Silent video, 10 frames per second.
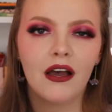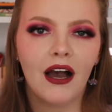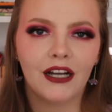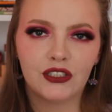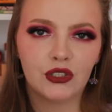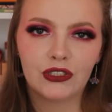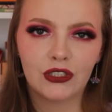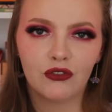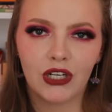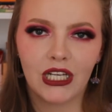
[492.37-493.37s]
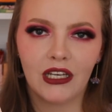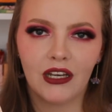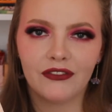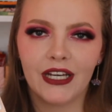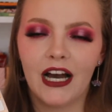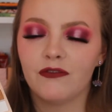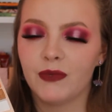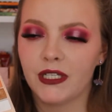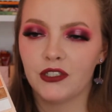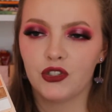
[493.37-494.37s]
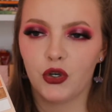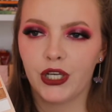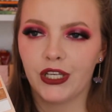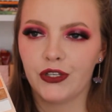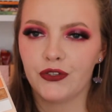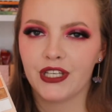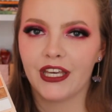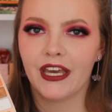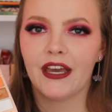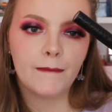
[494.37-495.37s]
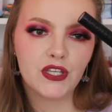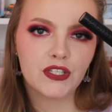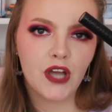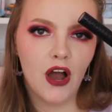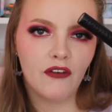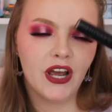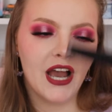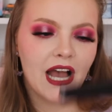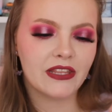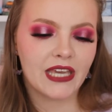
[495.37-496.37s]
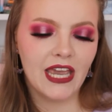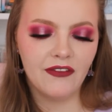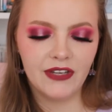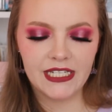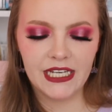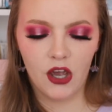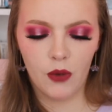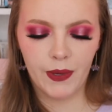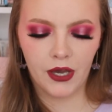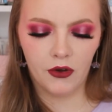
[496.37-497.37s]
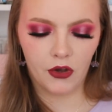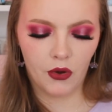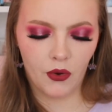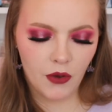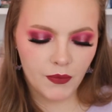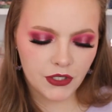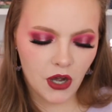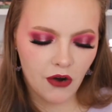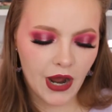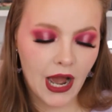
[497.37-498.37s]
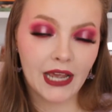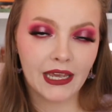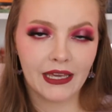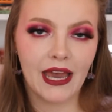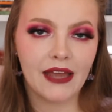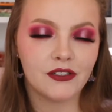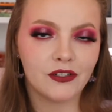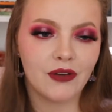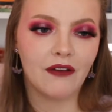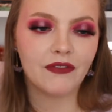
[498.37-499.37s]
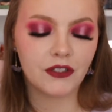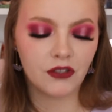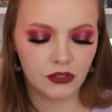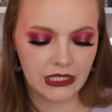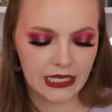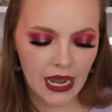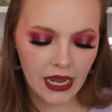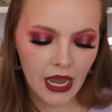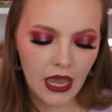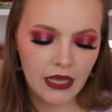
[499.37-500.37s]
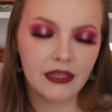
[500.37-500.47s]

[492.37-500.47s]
I do still really love it. I've been enjoying using it. Mascara and the KVD Go Big or Go Home Mascara. I again do have this on today.